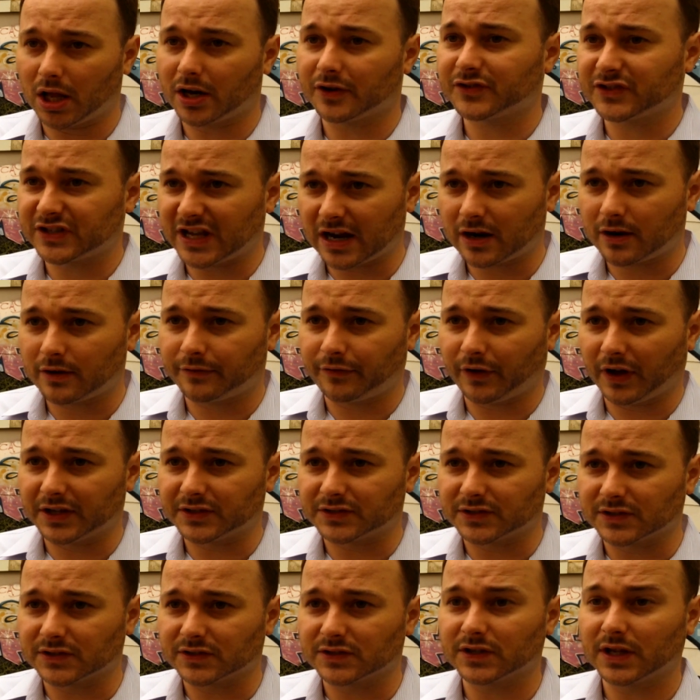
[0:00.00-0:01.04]
of
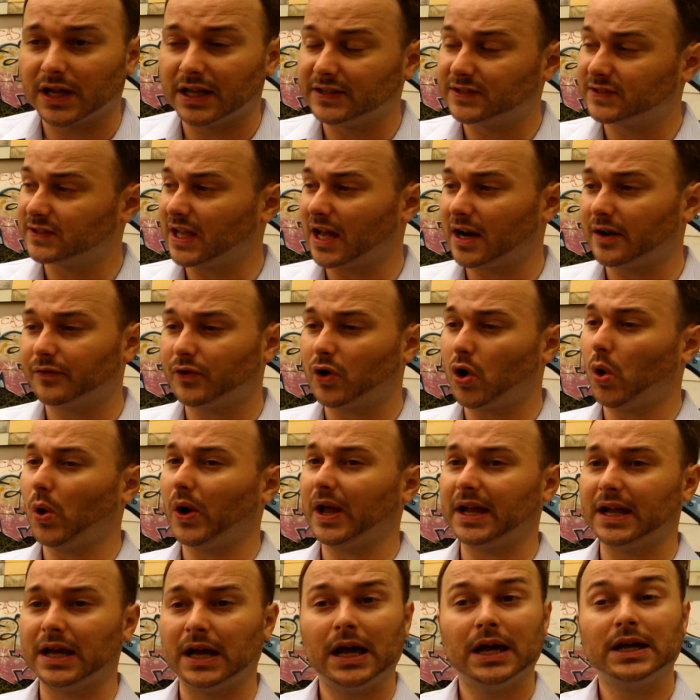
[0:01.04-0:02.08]
sacrifices. Instead of
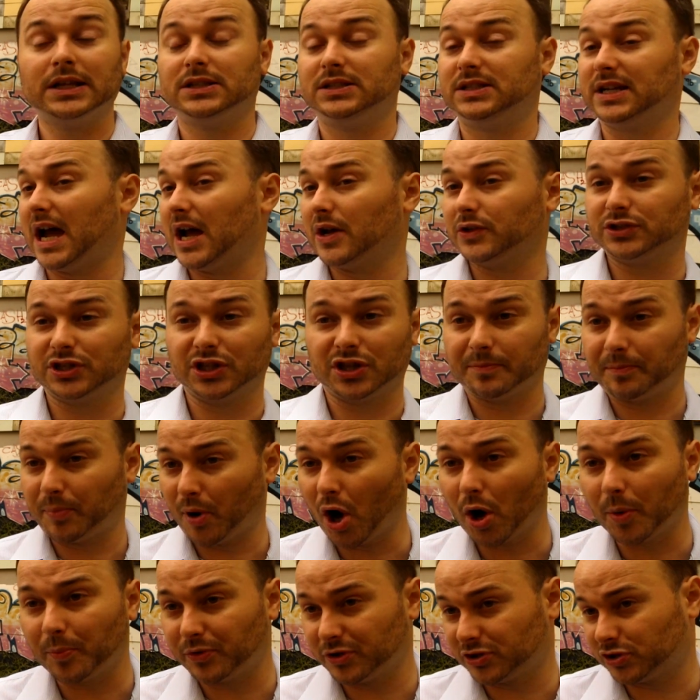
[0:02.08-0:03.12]
going down to the
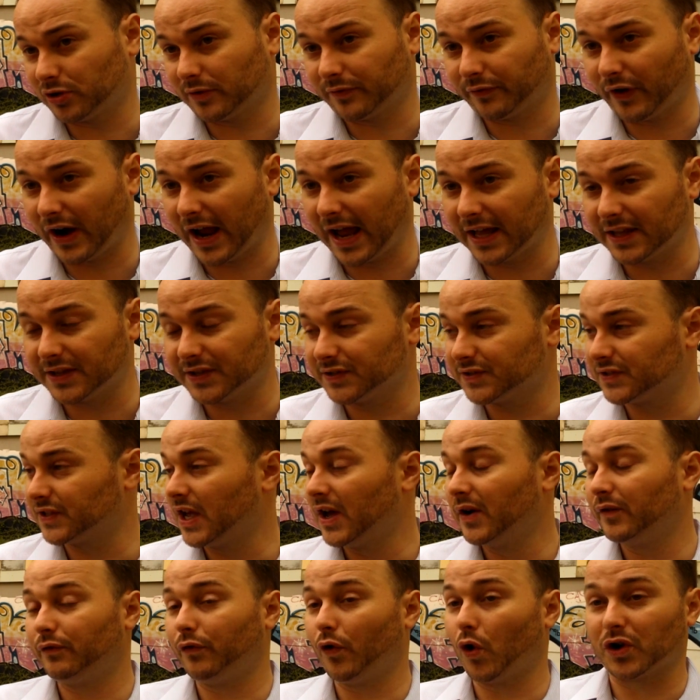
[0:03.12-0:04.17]
pub with your friends
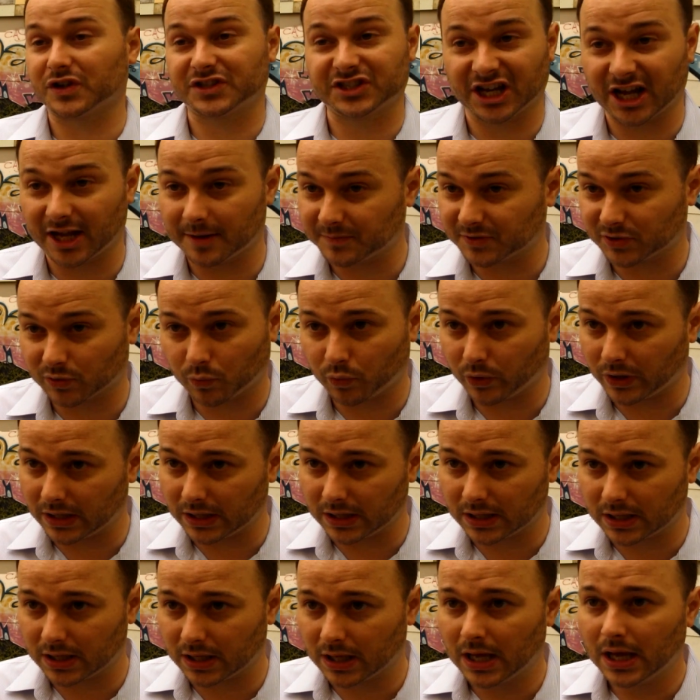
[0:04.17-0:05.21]
4 times a
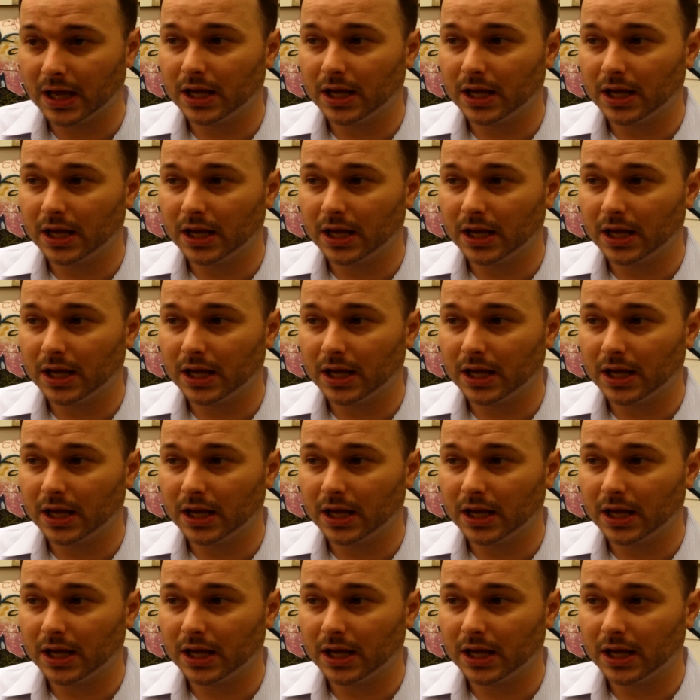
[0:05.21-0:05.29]
week,